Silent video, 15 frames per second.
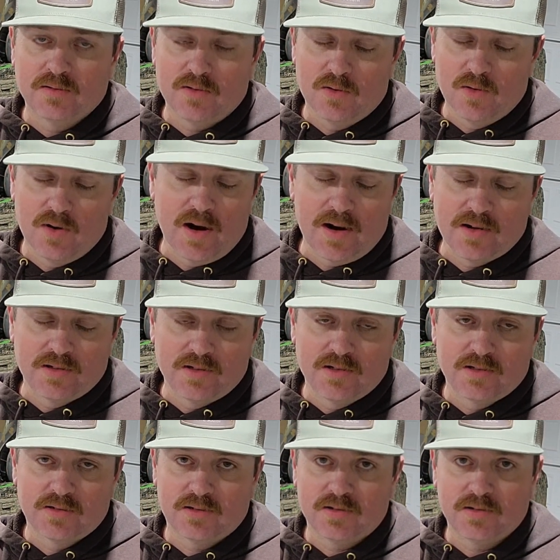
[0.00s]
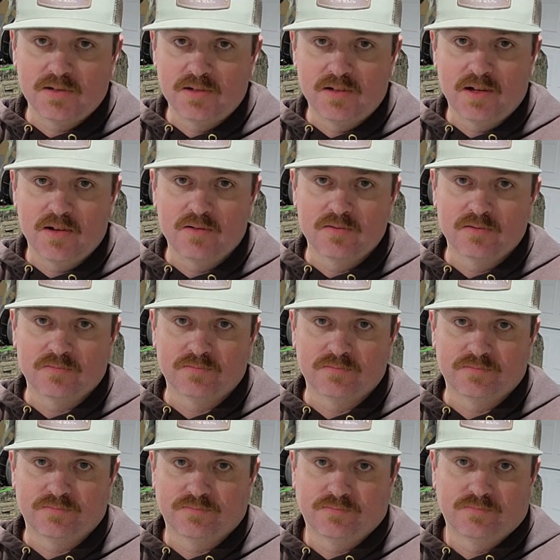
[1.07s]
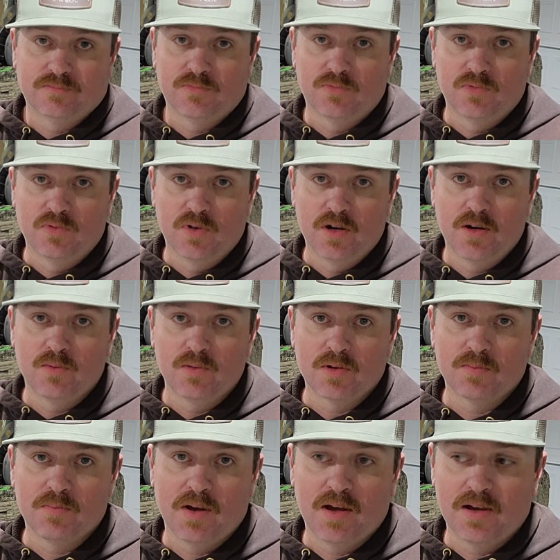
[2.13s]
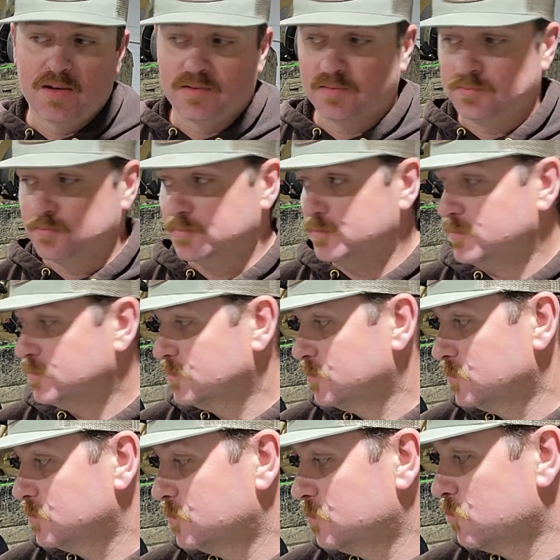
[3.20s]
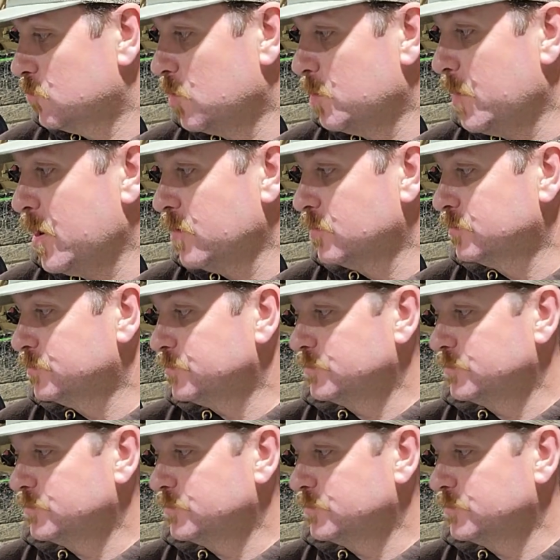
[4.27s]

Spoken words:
Or I could just, run it with my remote.